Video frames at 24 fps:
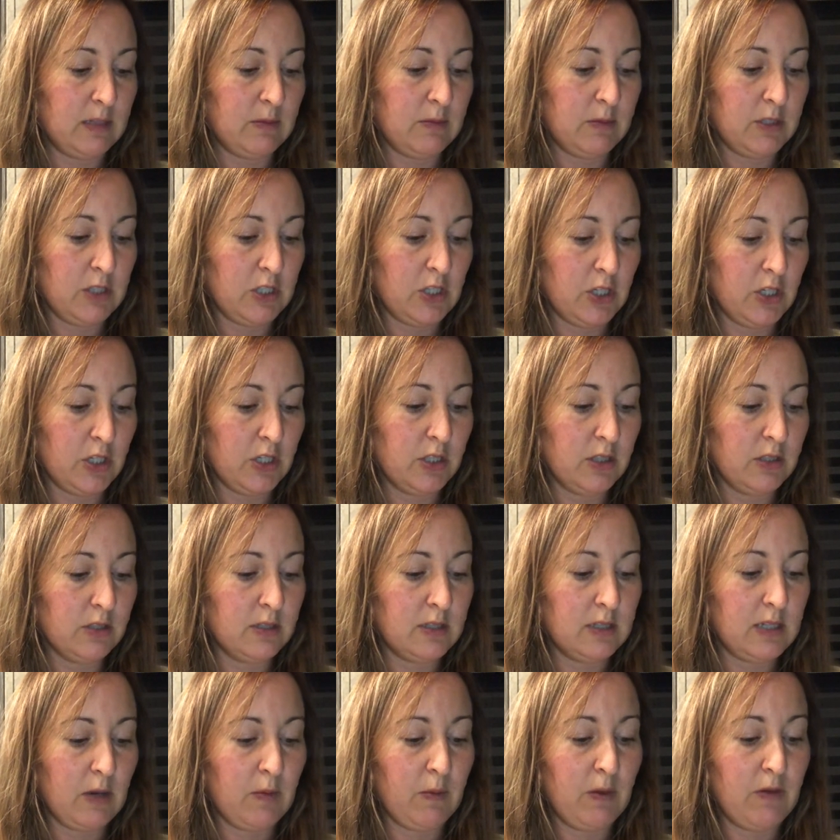and
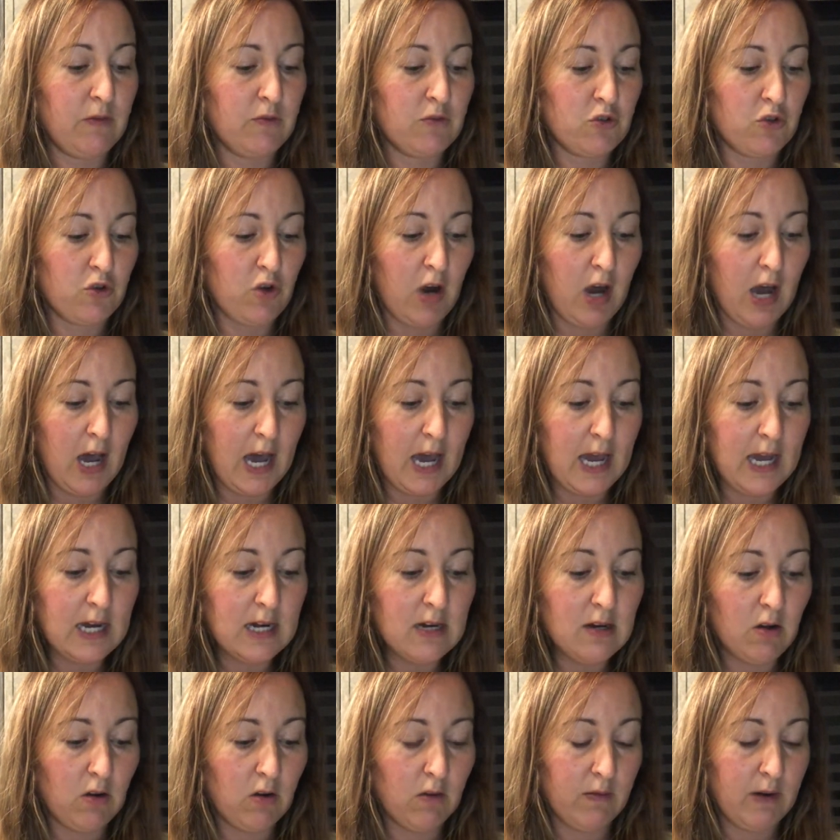materials that we've tried
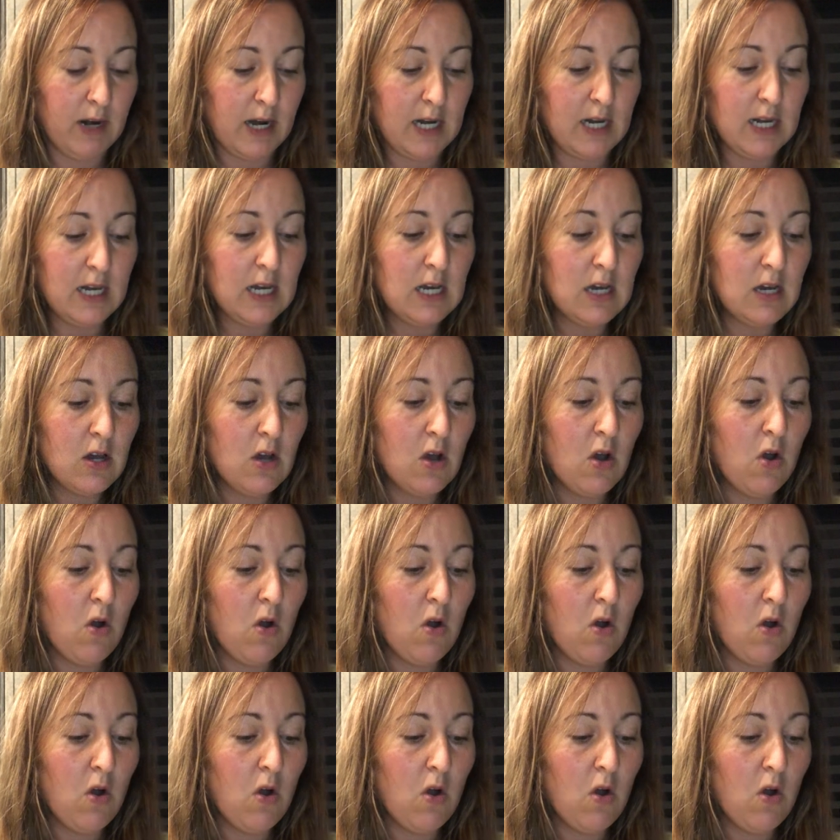already